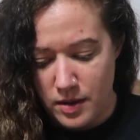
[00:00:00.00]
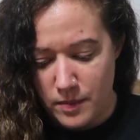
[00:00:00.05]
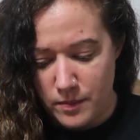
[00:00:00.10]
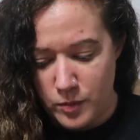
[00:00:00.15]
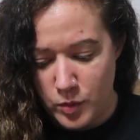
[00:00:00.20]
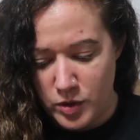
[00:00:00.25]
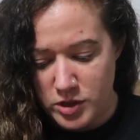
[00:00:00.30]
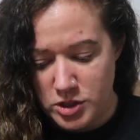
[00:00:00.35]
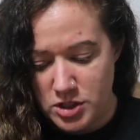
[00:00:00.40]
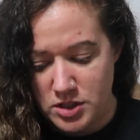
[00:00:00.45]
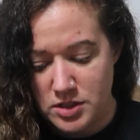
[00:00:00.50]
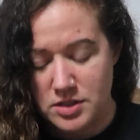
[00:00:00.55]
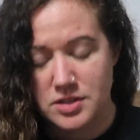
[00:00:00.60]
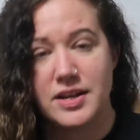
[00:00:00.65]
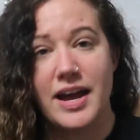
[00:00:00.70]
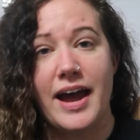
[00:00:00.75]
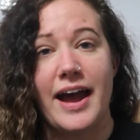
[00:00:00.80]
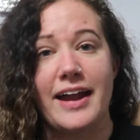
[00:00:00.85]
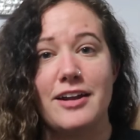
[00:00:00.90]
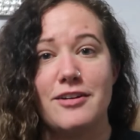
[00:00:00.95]
which is
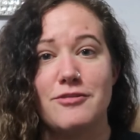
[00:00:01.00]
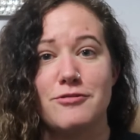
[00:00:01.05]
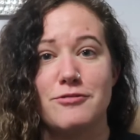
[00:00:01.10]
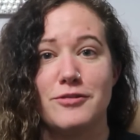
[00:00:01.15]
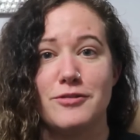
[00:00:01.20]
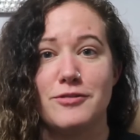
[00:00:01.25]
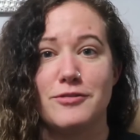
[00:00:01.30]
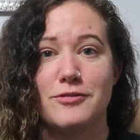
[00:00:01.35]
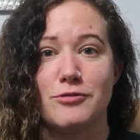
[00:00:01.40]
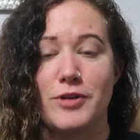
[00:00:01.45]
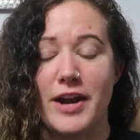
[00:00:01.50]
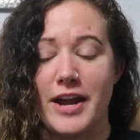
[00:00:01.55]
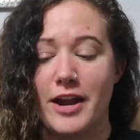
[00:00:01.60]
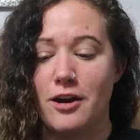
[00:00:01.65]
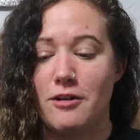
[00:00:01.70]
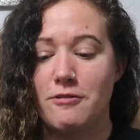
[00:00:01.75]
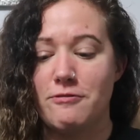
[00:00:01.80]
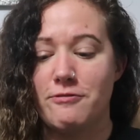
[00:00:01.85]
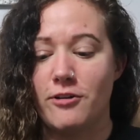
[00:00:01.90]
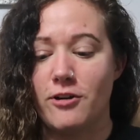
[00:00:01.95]
kind of
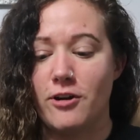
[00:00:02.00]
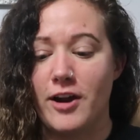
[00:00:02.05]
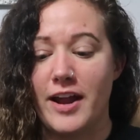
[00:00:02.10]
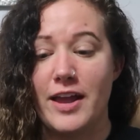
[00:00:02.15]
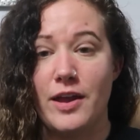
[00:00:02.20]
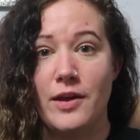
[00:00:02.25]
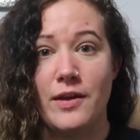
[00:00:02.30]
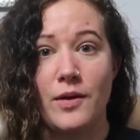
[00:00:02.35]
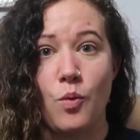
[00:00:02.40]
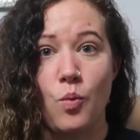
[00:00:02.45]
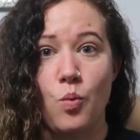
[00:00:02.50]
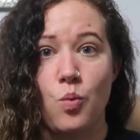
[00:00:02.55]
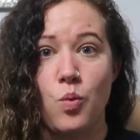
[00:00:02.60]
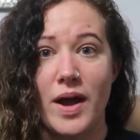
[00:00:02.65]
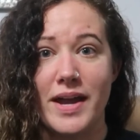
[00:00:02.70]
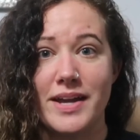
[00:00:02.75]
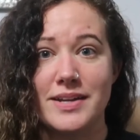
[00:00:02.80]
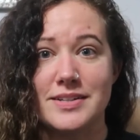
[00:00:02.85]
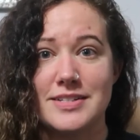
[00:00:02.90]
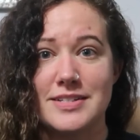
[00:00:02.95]
rare for a
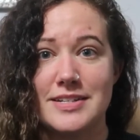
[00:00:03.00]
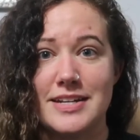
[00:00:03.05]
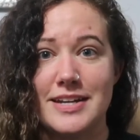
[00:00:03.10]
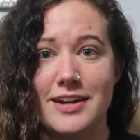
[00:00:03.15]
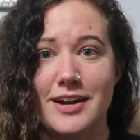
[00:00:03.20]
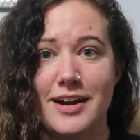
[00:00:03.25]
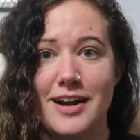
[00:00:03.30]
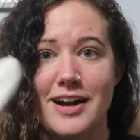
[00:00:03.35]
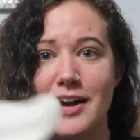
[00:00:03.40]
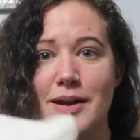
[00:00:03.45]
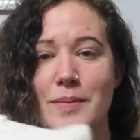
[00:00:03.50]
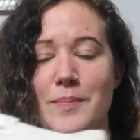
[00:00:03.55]
white sneaker,